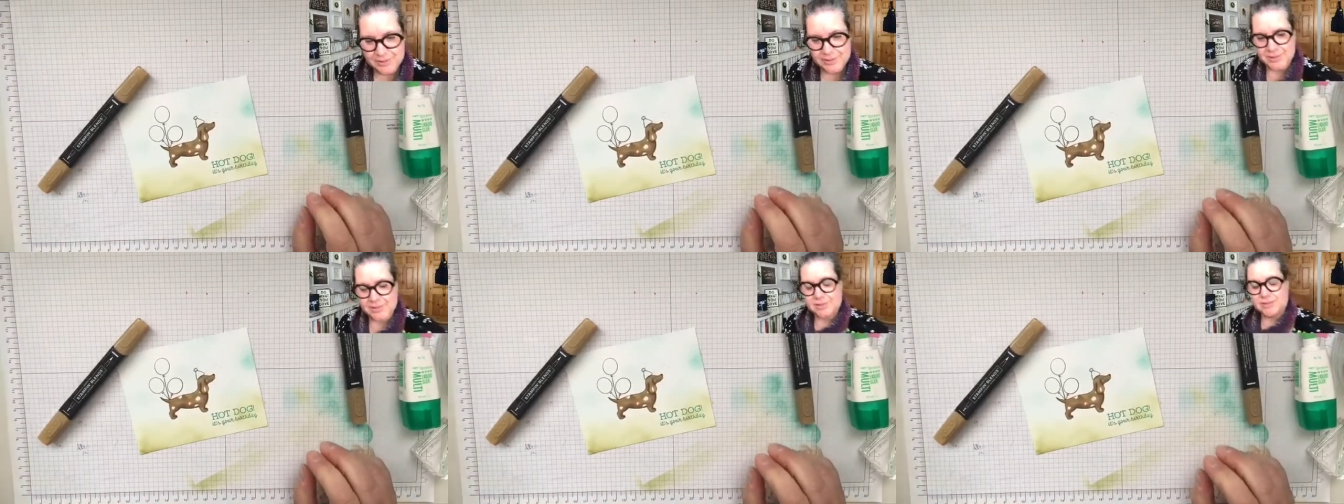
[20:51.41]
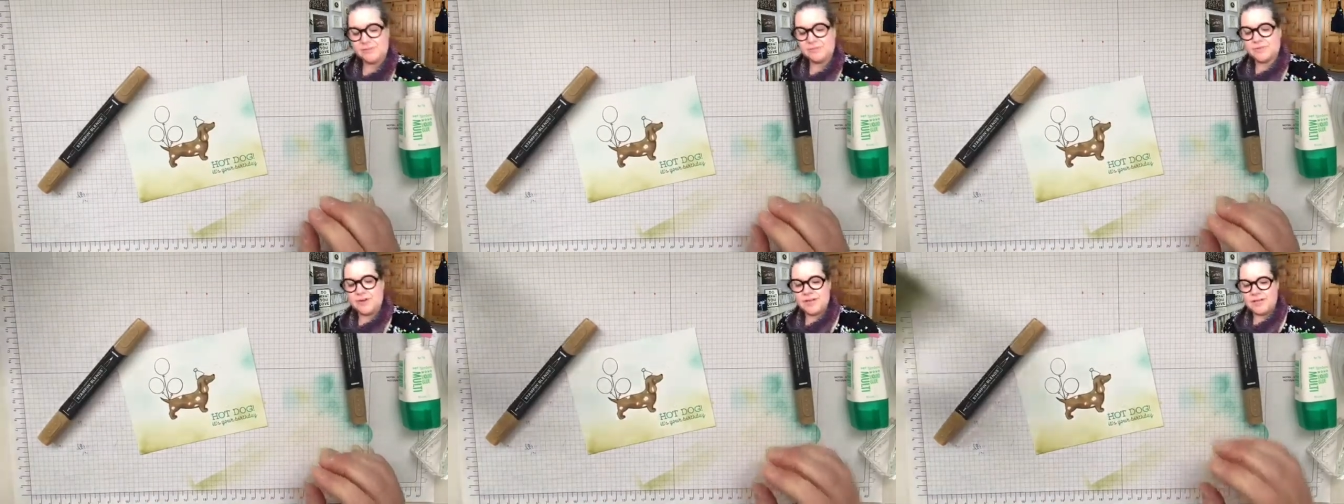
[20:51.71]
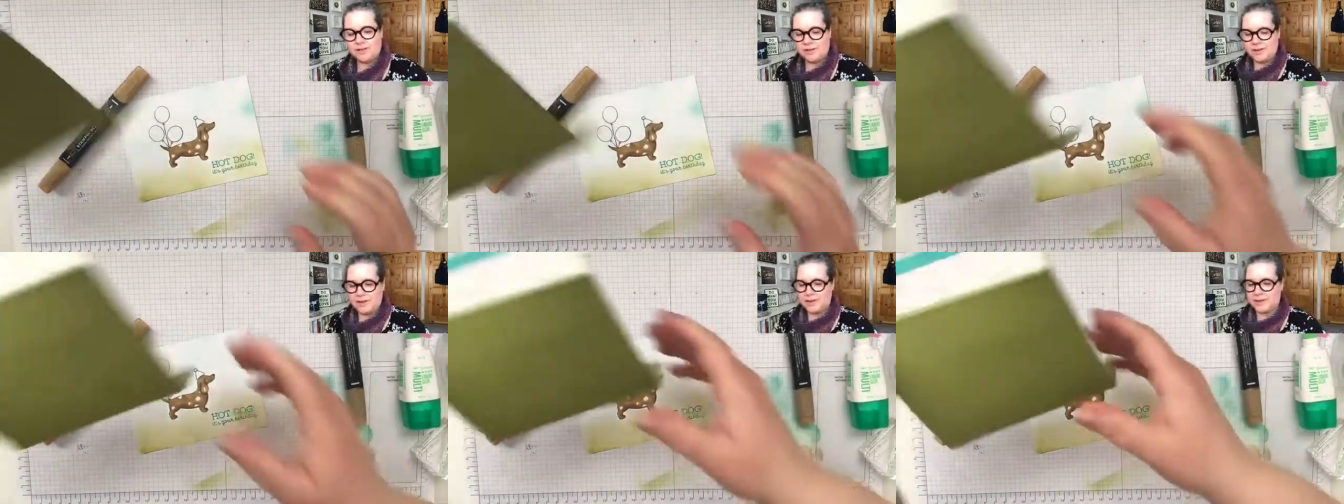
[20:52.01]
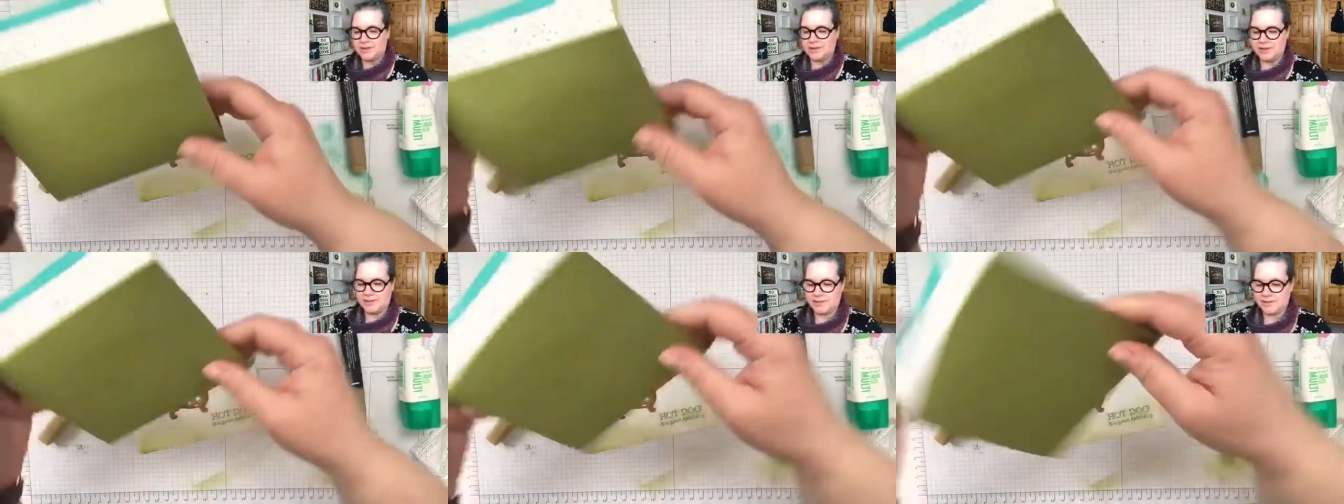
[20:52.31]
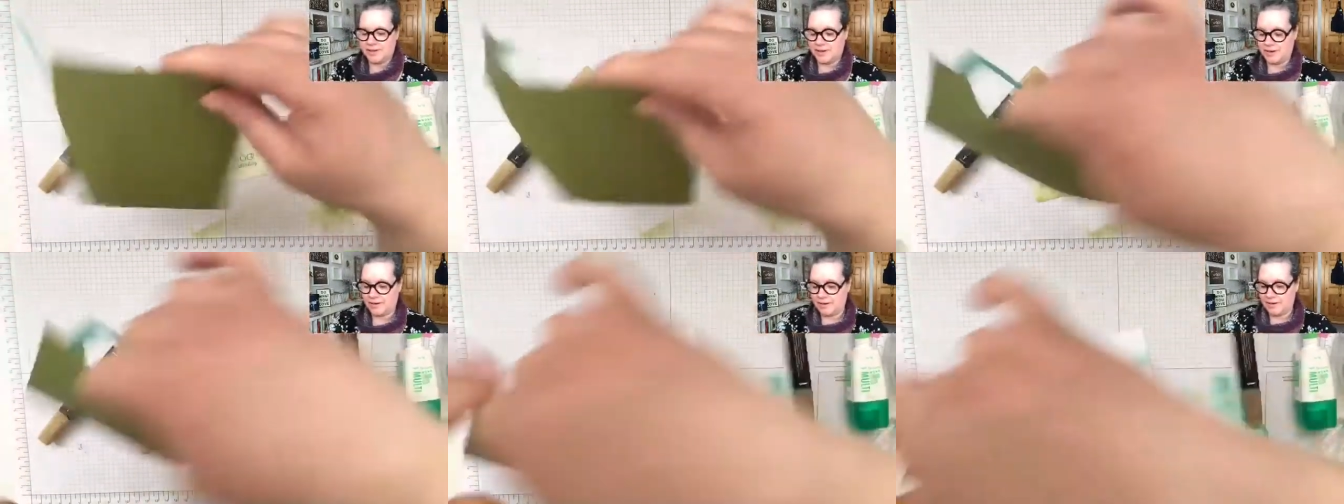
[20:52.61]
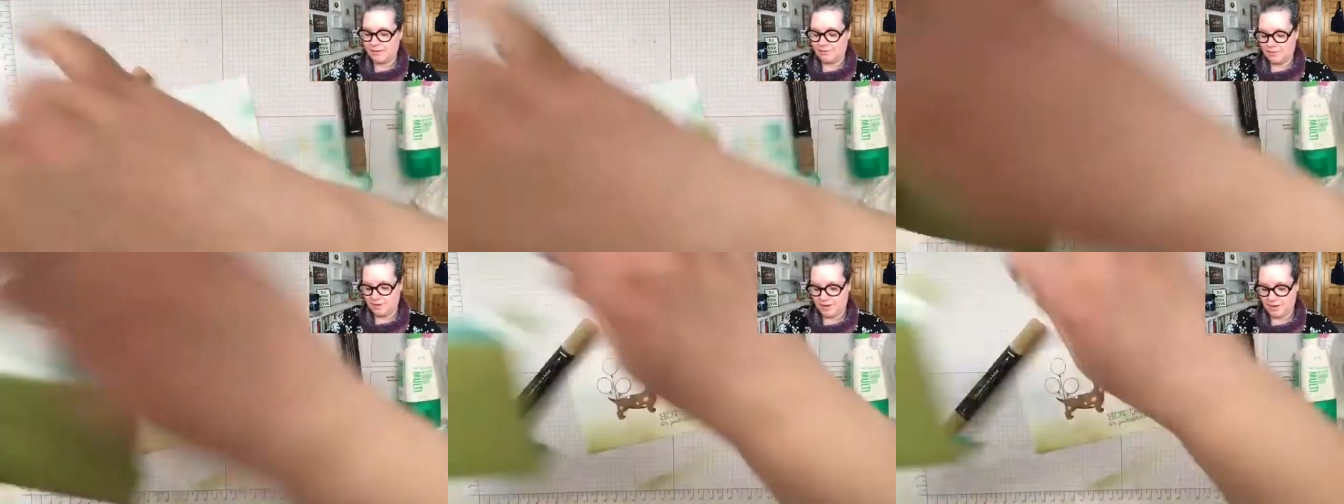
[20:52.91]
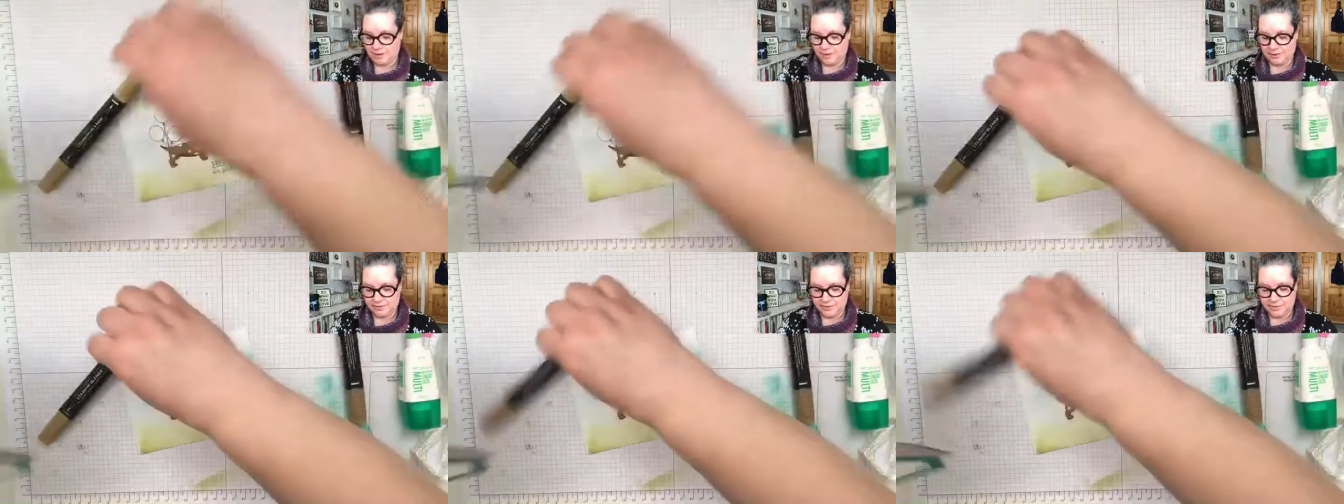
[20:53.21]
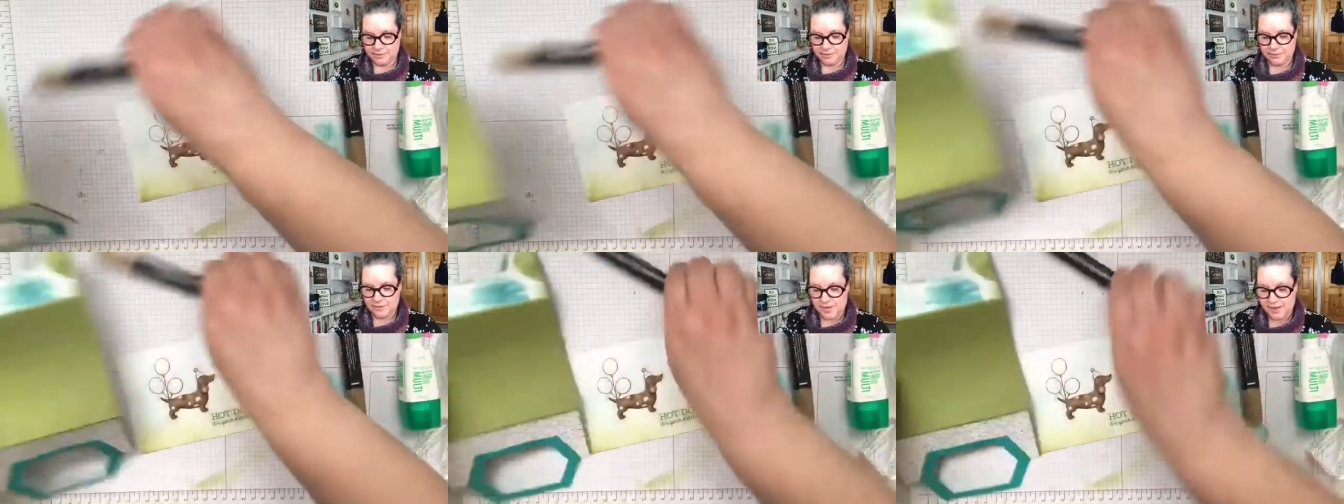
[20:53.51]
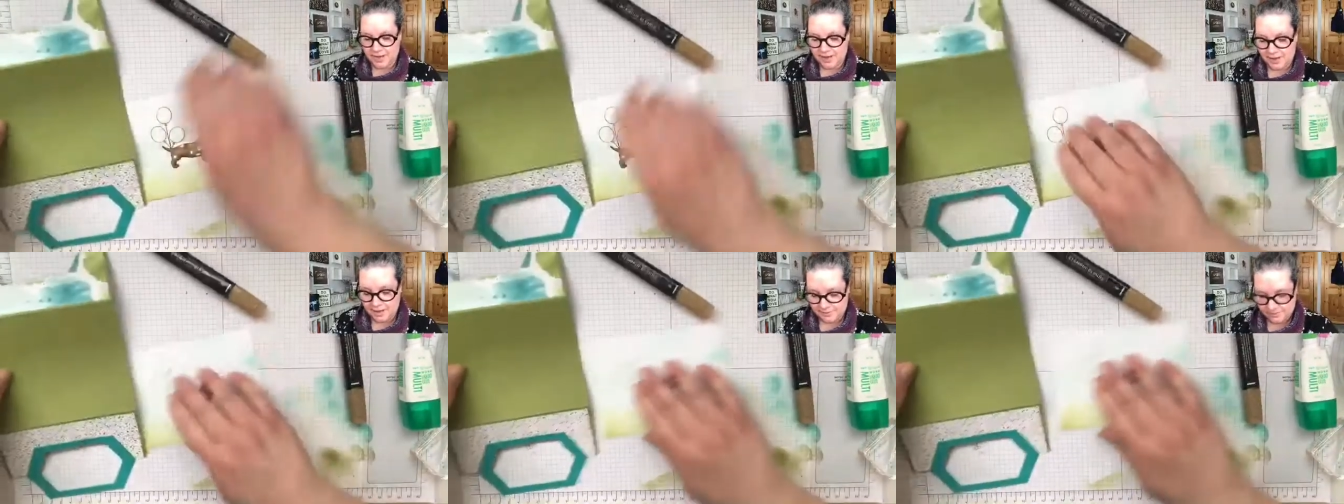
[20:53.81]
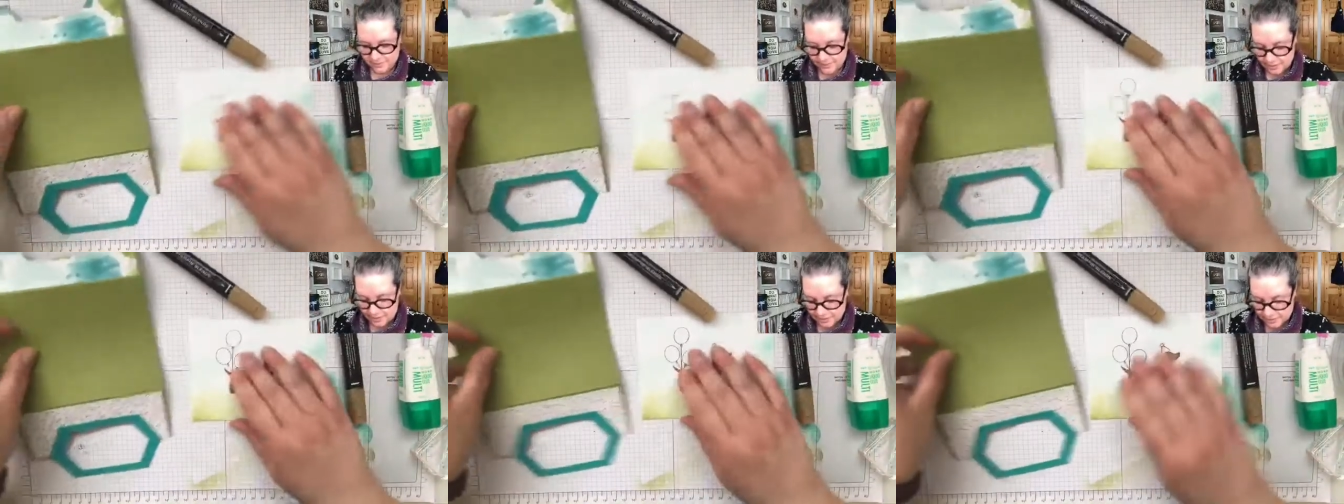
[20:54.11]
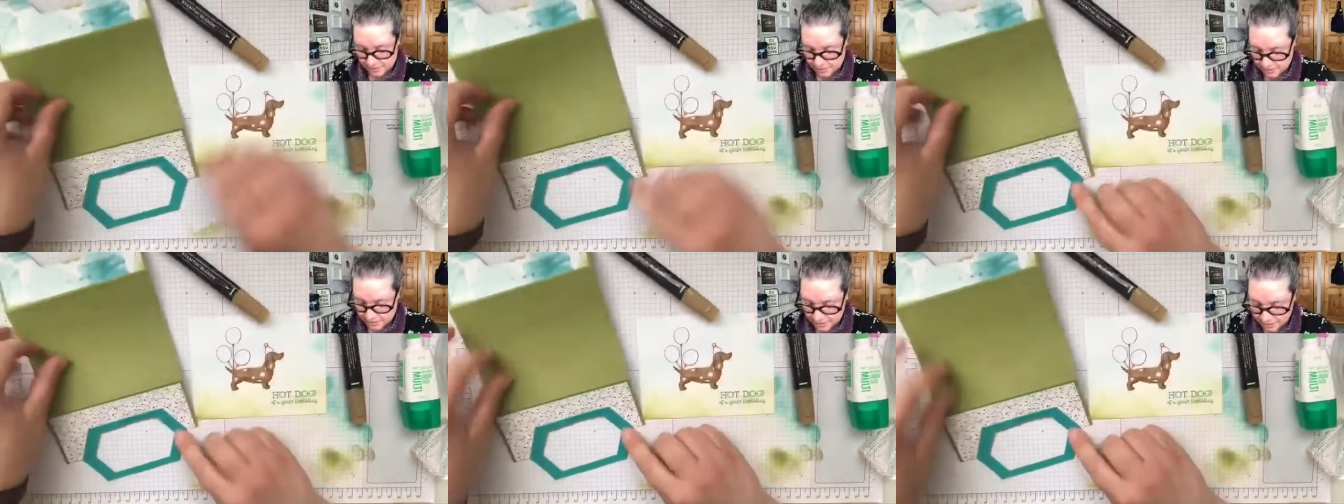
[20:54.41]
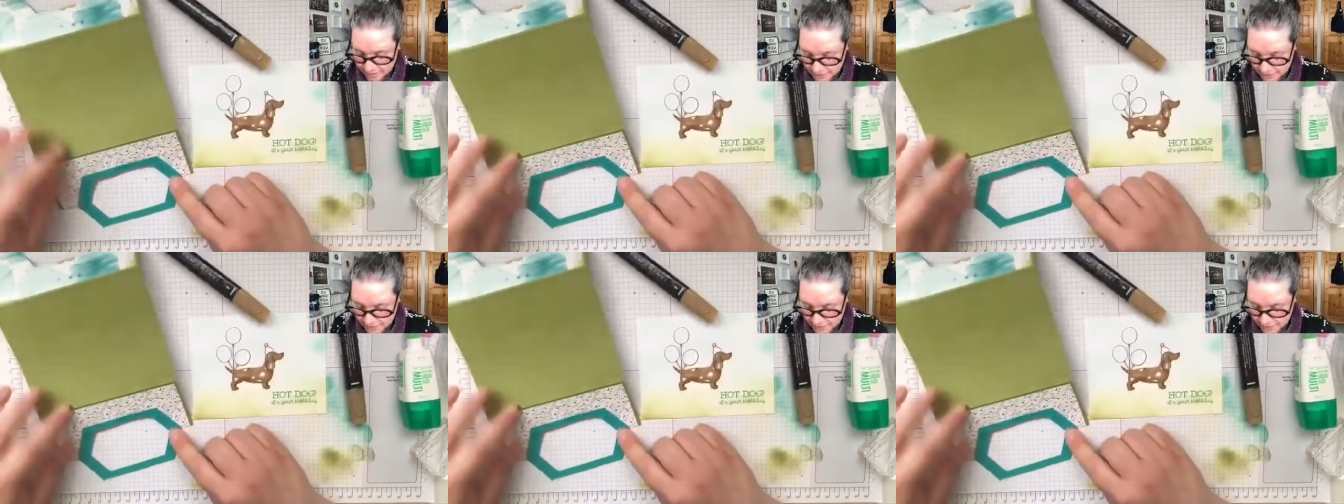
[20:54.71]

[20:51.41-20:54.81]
let's relook at this here. What colors do we have in our,